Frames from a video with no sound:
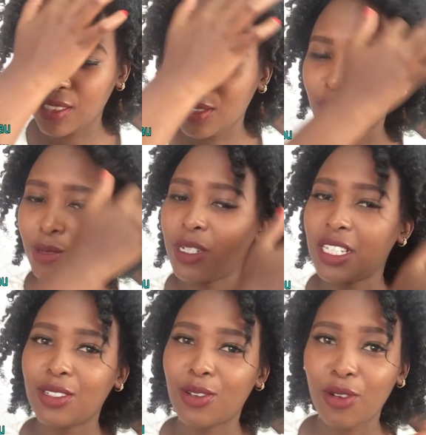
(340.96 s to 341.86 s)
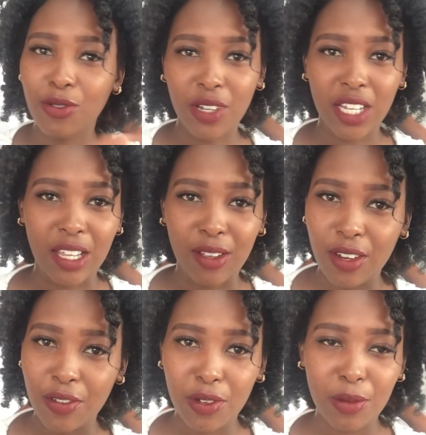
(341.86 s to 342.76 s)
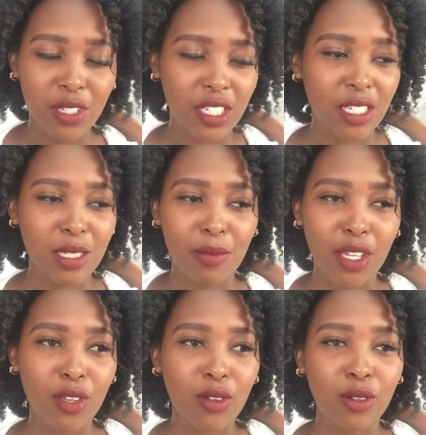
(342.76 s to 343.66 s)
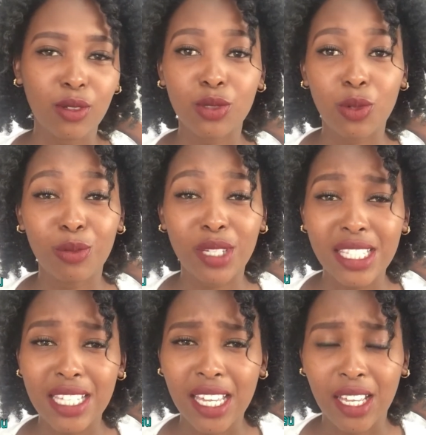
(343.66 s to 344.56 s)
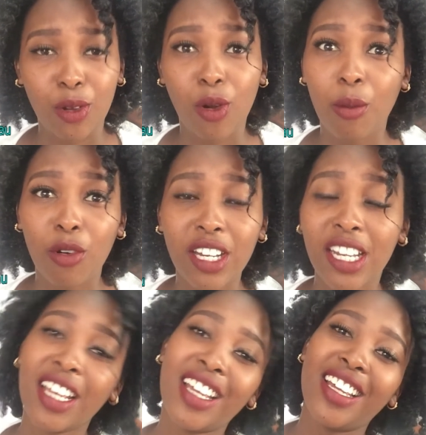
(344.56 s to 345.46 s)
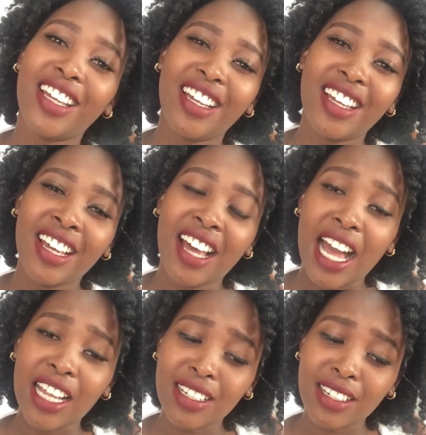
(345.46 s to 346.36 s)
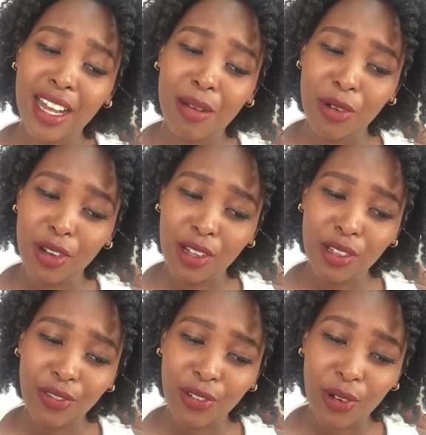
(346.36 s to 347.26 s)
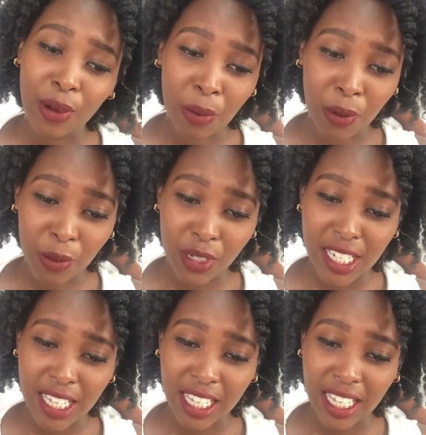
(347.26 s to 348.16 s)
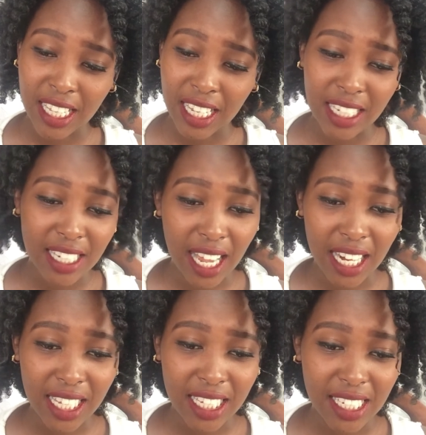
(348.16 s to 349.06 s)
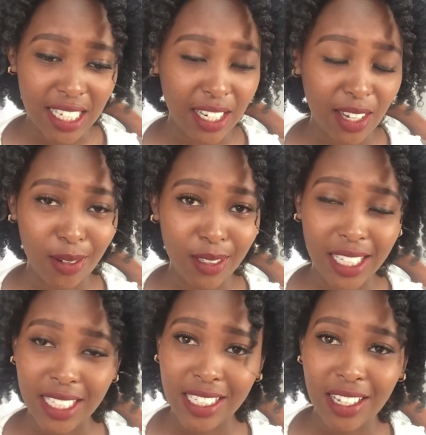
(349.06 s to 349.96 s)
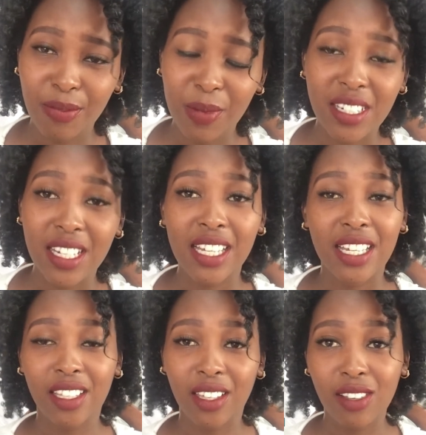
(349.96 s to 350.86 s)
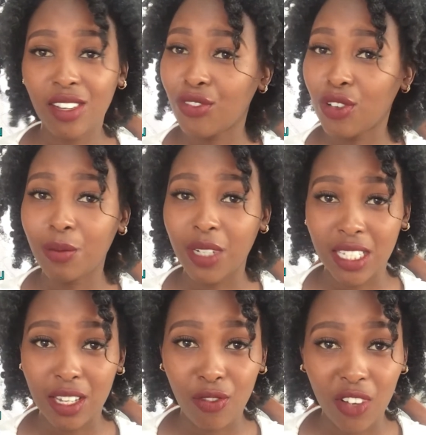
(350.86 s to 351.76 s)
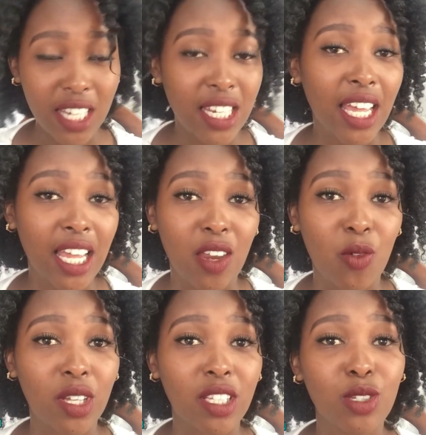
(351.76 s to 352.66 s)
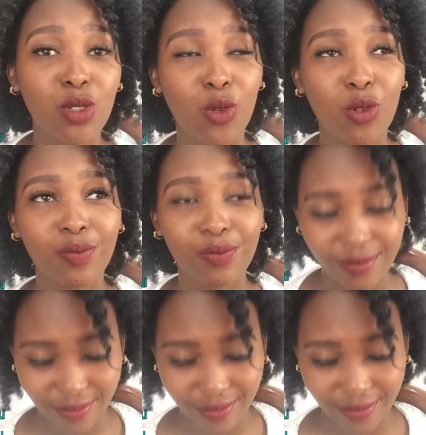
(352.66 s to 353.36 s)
So please don't go for Kenya uniforms. It just make you look so basic and common. I know I'm all for promoting Kenyan talent and all that stuff, but really Kenya uniform doesn't flatter anyone. So